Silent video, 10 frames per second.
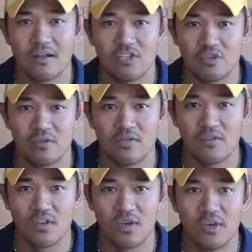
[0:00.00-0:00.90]
shooting
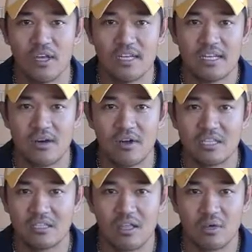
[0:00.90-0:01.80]
video.
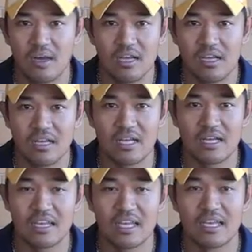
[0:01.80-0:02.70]
Alright, so that way I
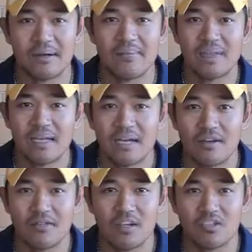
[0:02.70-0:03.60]
can get
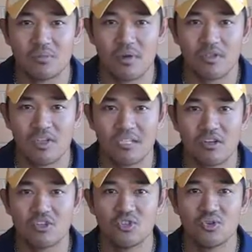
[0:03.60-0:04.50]
videos on both things that
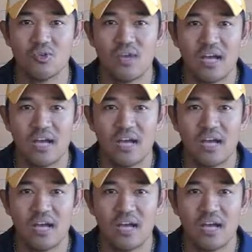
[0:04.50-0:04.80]
I do.